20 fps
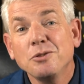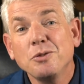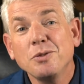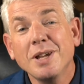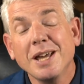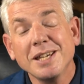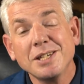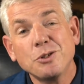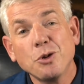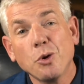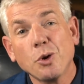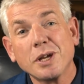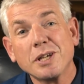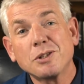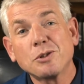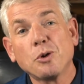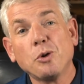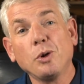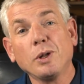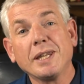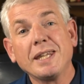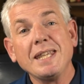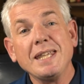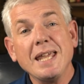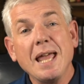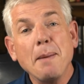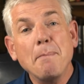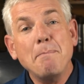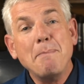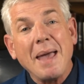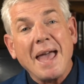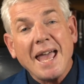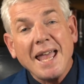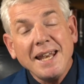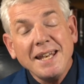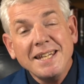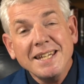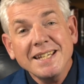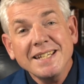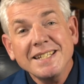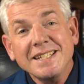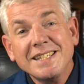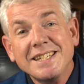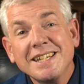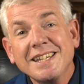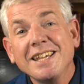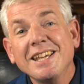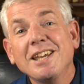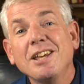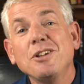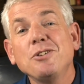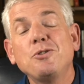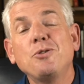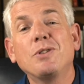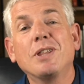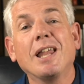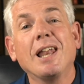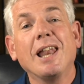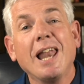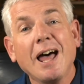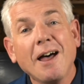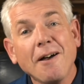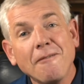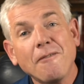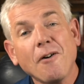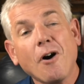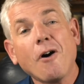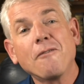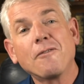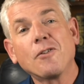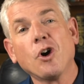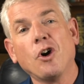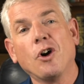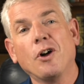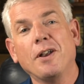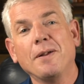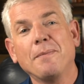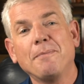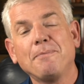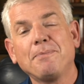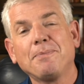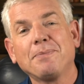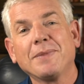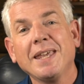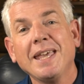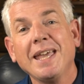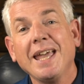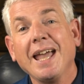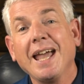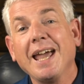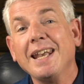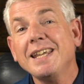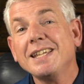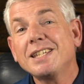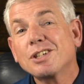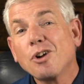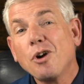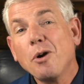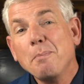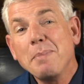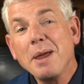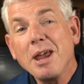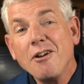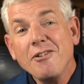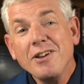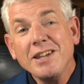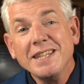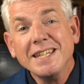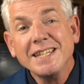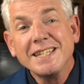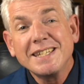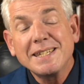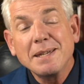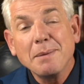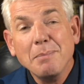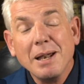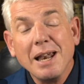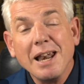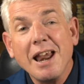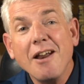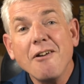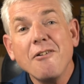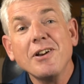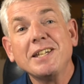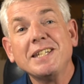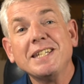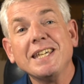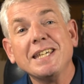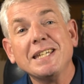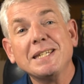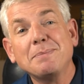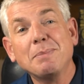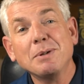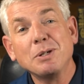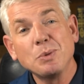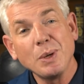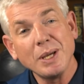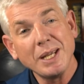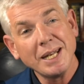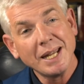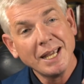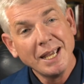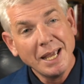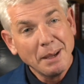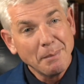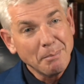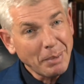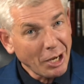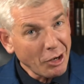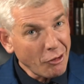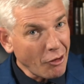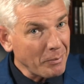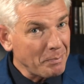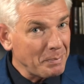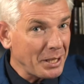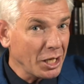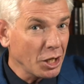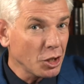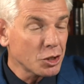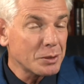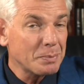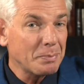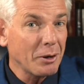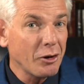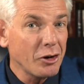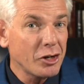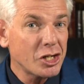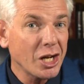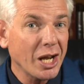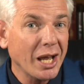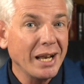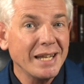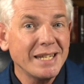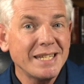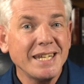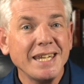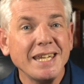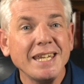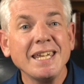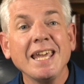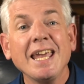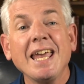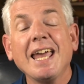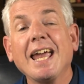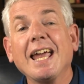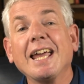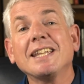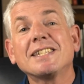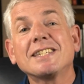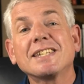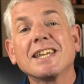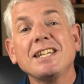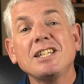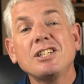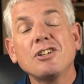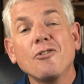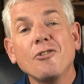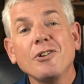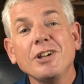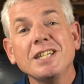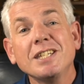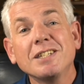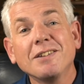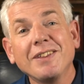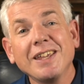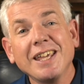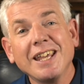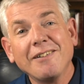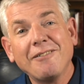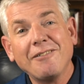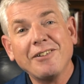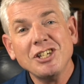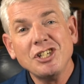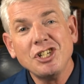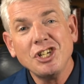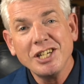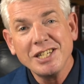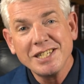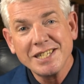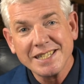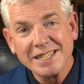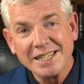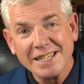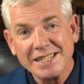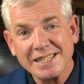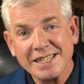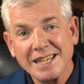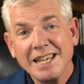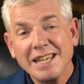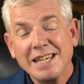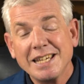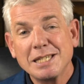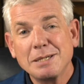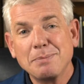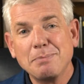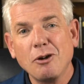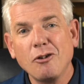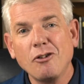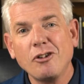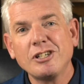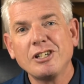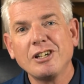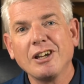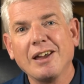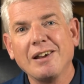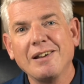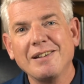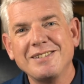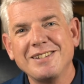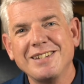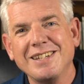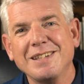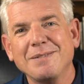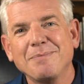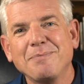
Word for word: Today's talk is called The Abandoned to the Love of God, and it's comparing the similarities between Padre Pio's spirituality and Saint Therese of the Infant Jesus' spirituality.